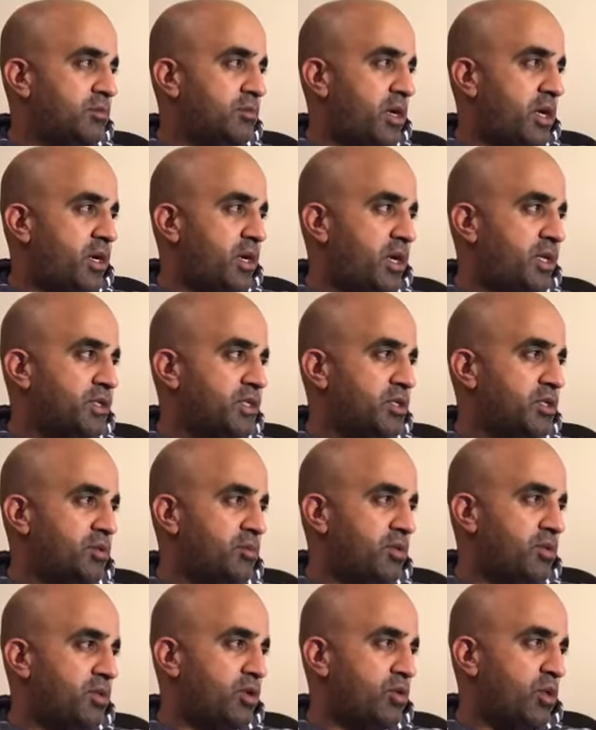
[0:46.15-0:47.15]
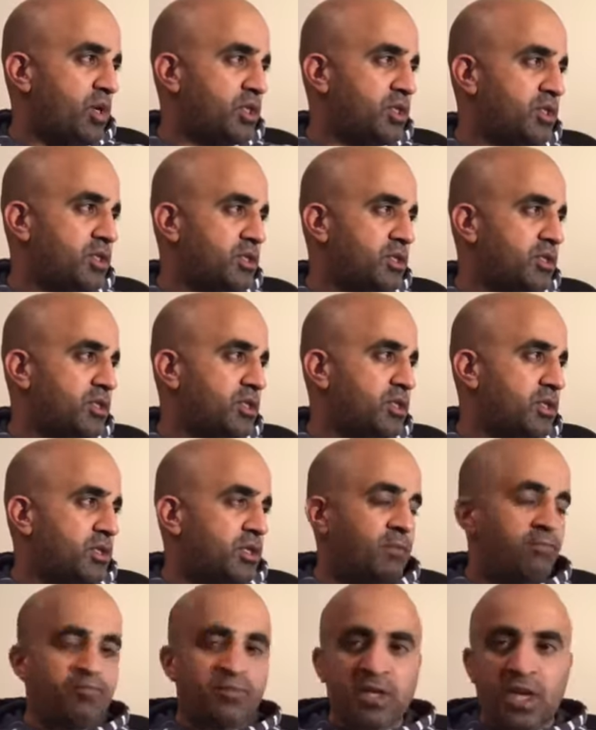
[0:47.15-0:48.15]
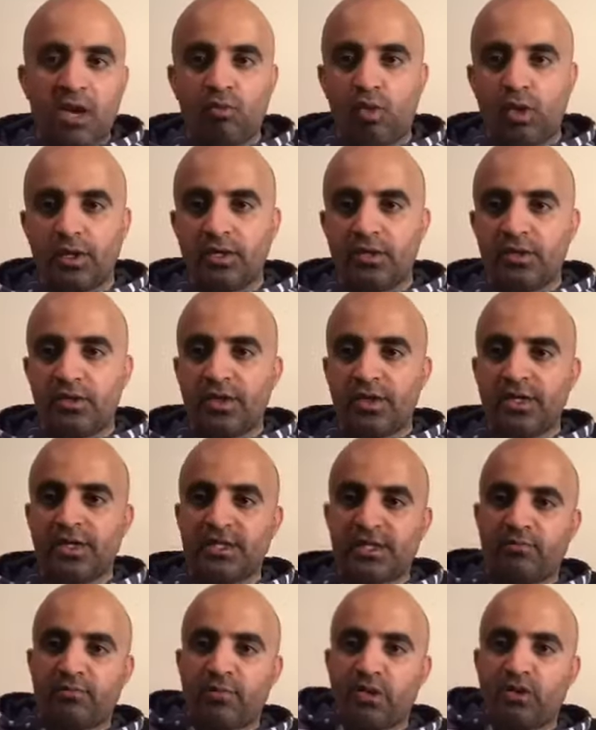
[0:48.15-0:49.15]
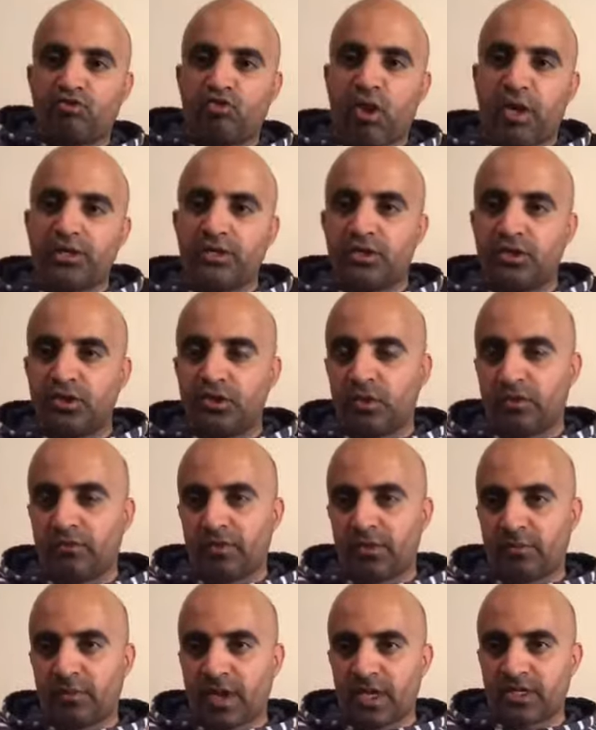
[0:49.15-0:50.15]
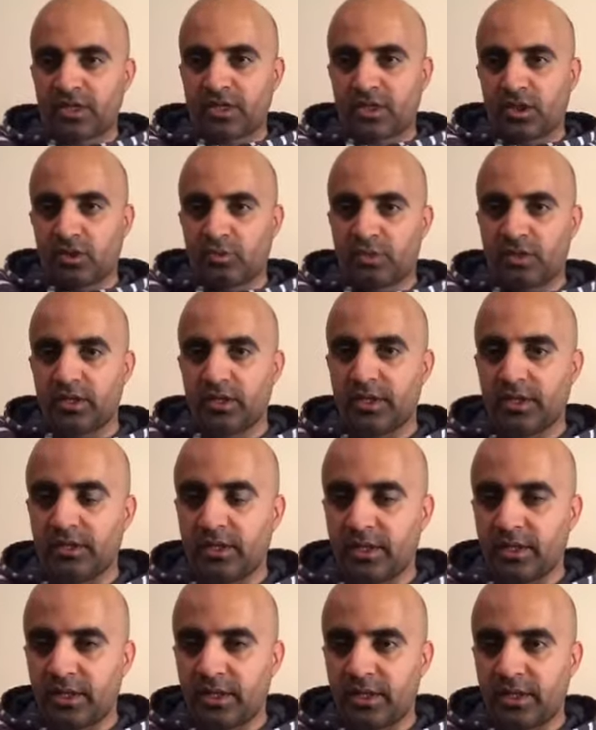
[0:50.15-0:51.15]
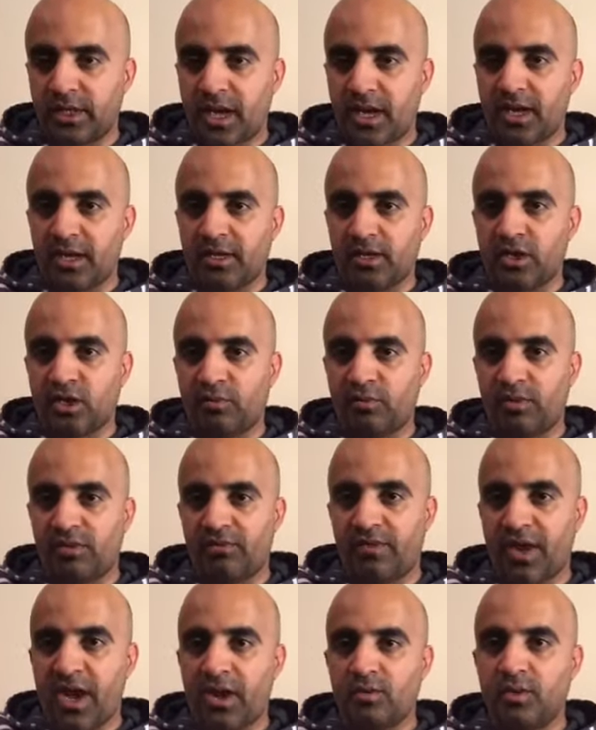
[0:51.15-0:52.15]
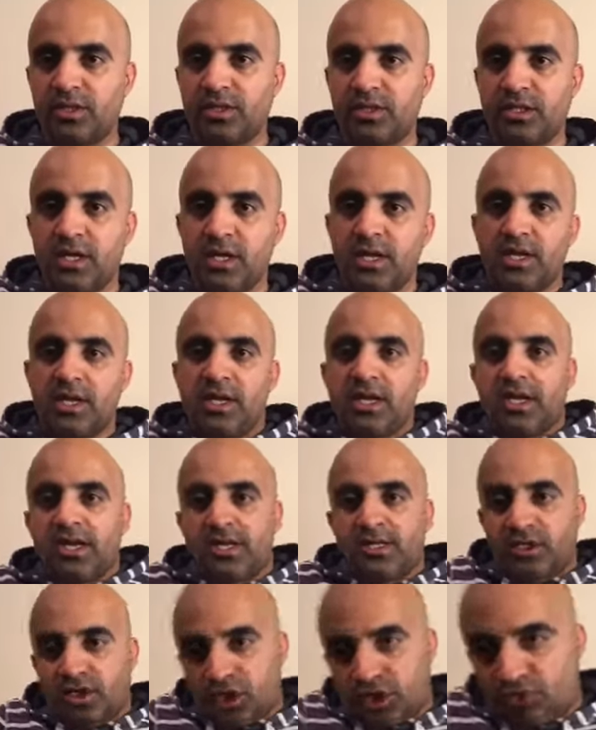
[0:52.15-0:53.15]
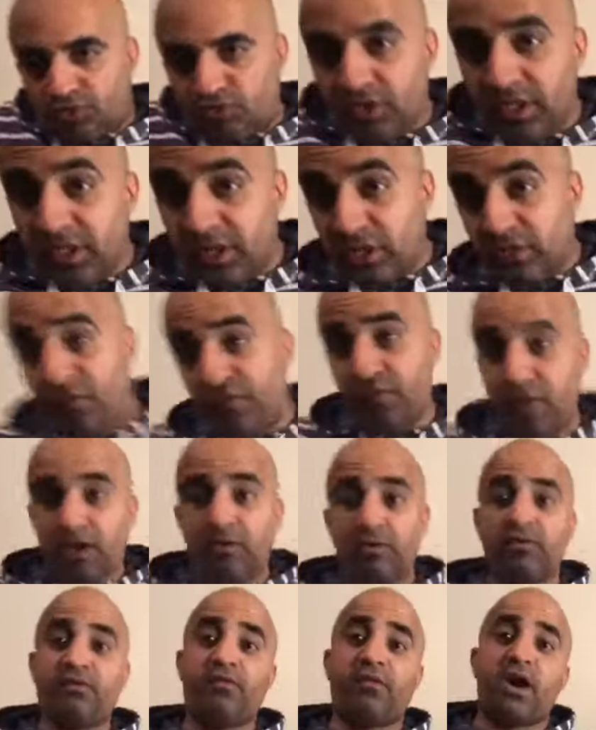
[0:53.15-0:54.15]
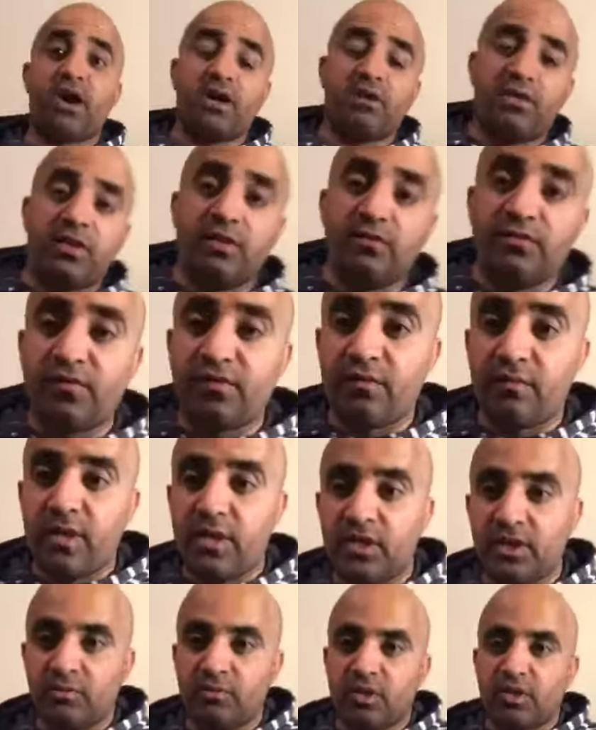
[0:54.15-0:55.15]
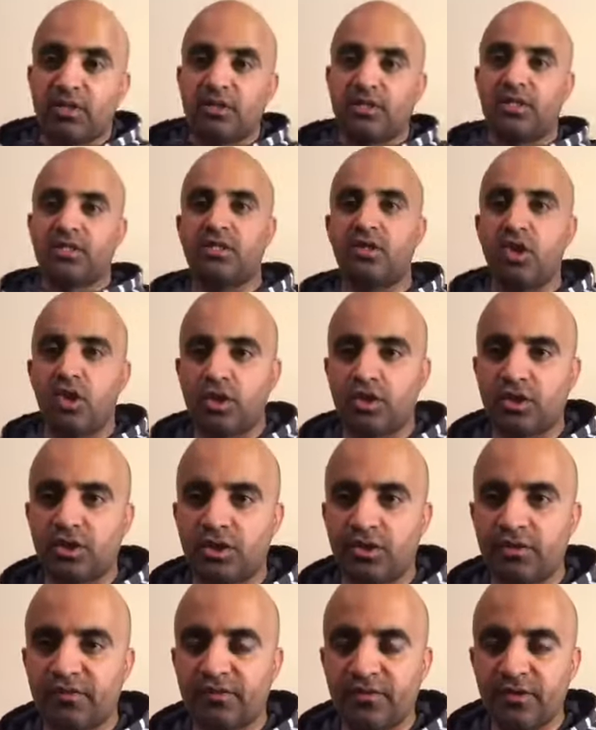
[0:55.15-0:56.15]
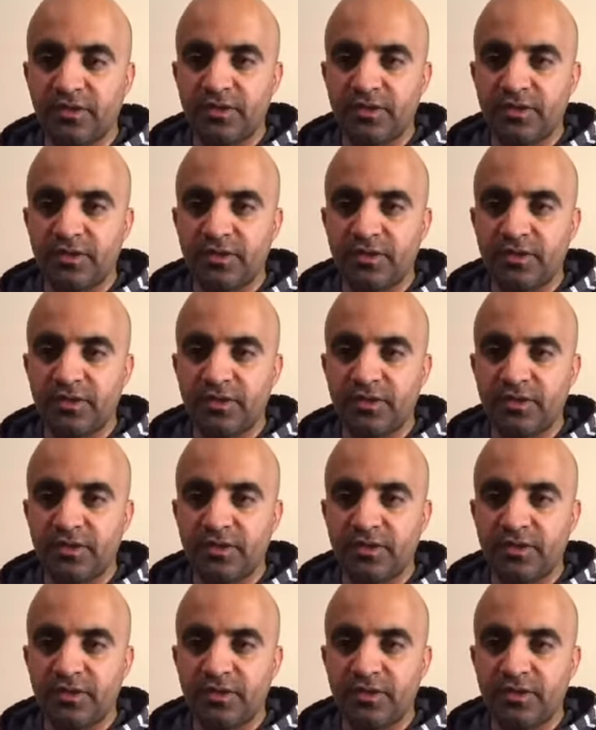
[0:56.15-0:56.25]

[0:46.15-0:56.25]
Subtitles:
and answer some of the questions. And one of the things I've been trying to do over the past couple of hours is just really to verify the information, because there's lots of